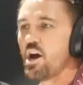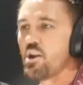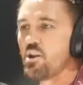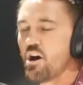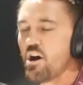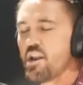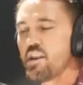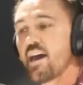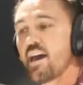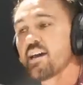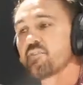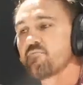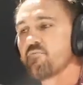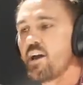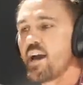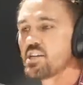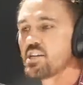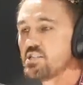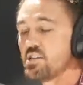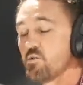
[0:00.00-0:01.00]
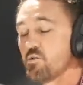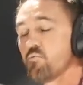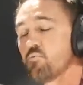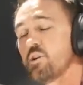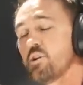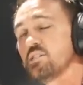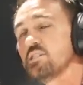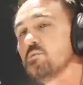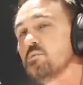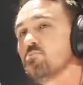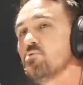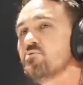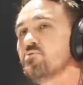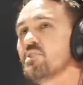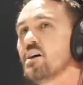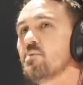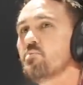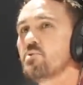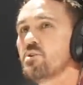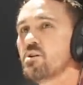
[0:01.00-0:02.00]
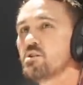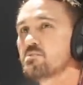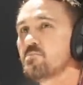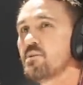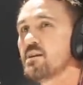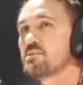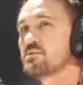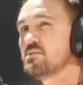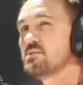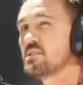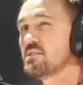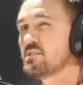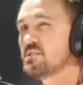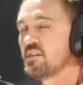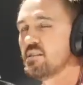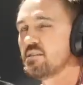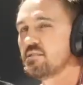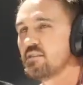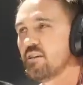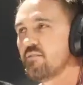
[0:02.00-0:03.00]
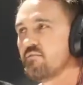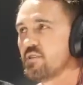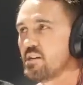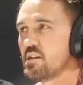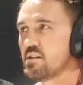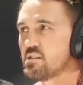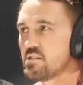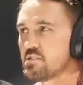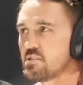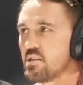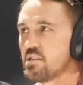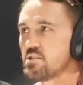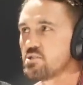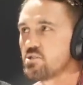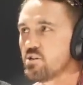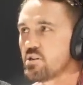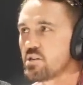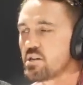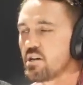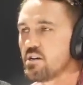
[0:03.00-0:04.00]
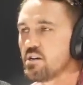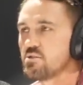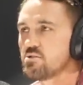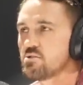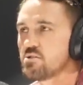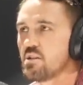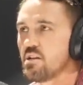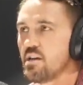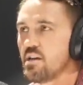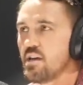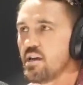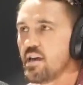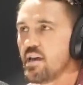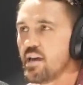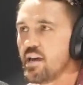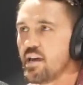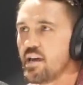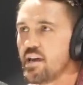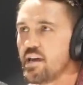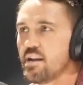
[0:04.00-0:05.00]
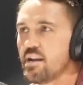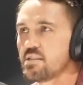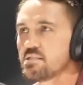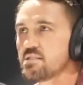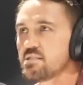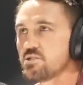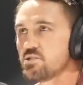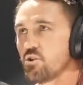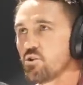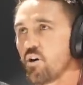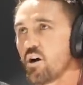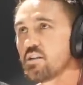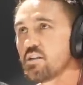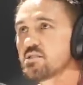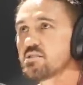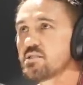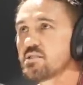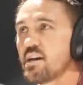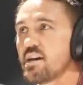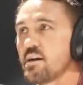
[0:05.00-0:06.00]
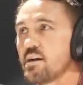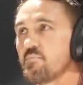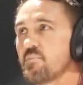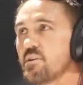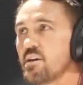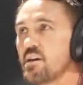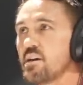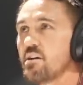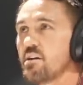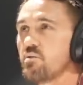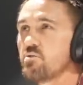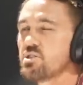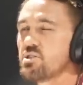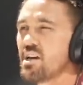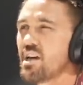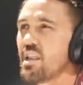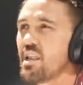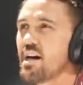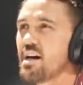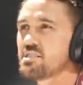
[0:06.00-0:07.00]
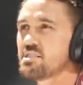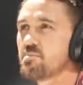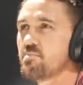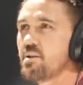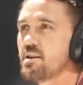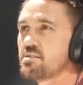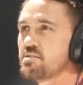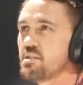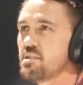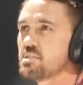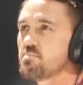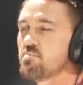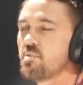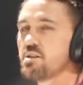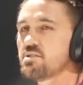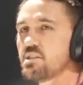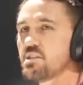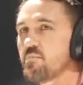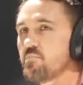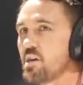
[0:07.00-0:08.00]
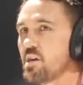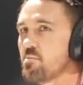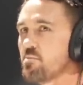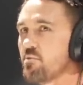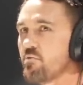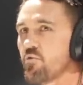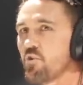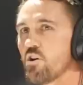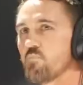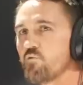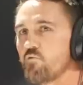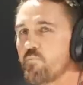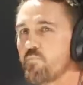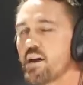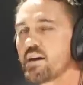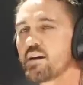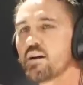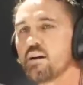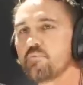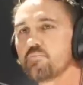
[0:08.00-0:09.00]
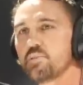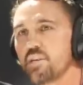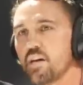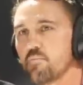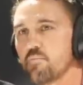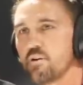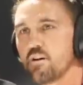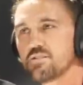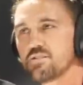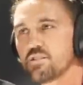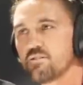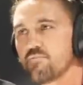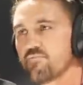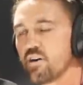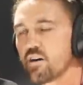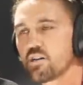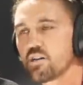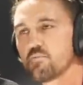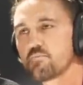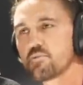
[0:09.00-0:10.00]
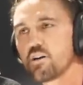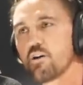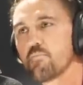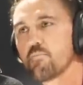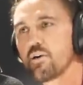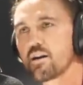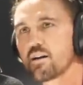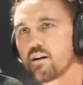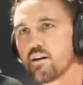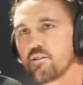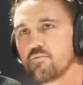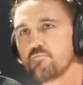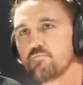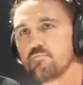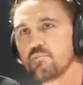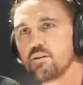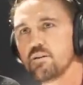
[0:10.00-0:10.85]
I actually originally moved up when I was about 16, 17 to the Sunshine Coast. And I tried to stay up there. I think I lasted about six months up there before I moved back home to Dubbo. I said, fuck it, I'm going back home.